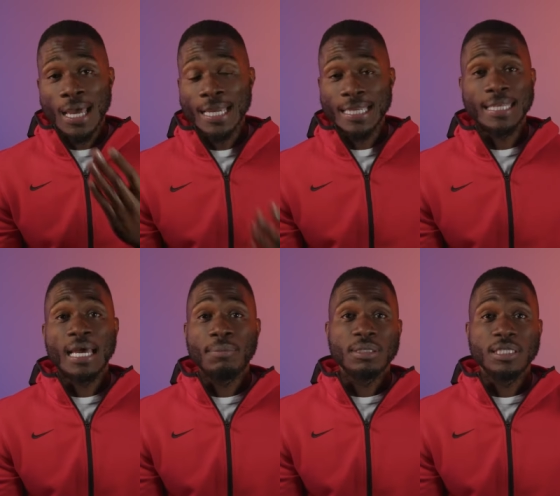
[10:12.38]
I
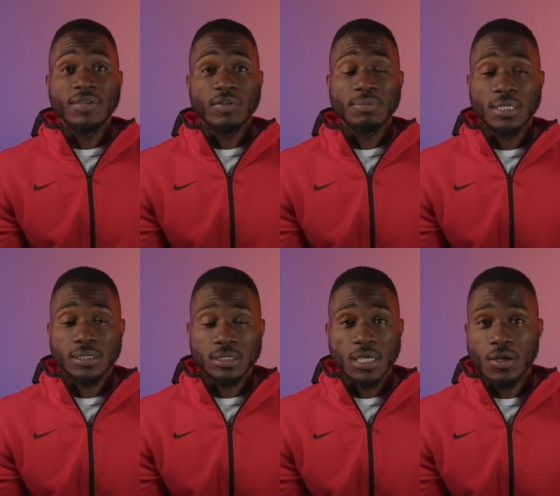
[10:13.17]
cannot believe it
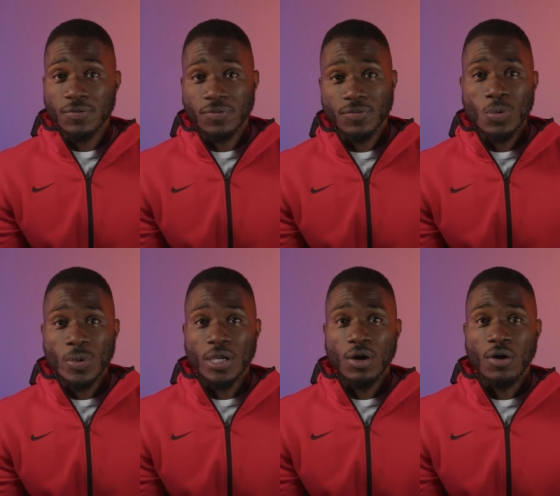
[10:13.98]
myself.
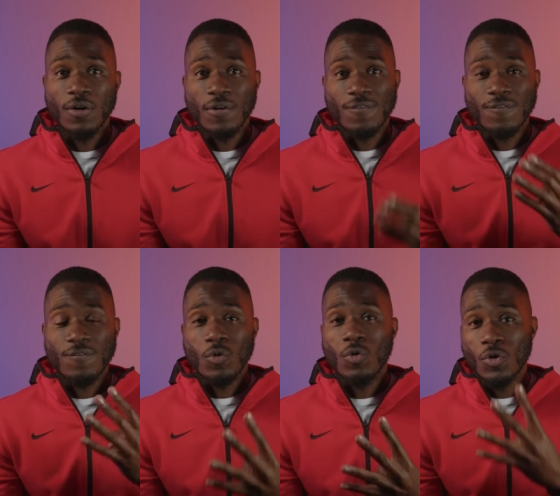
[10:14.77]
We are
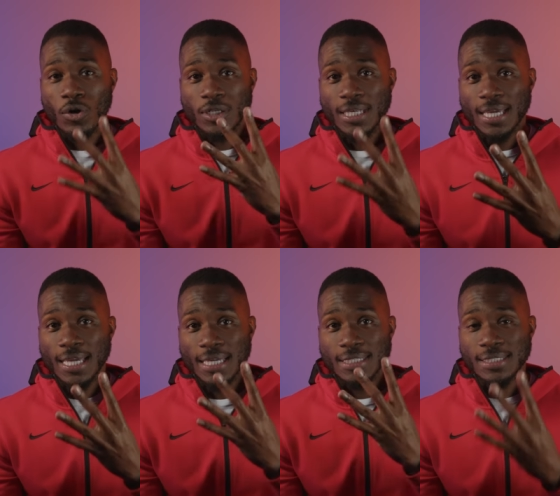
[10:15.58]
four
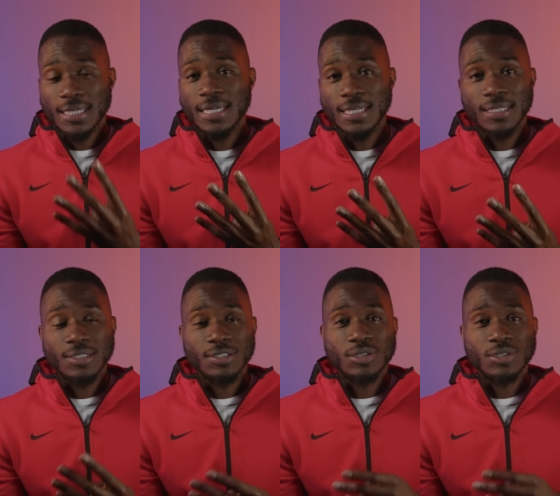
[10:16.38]
days in.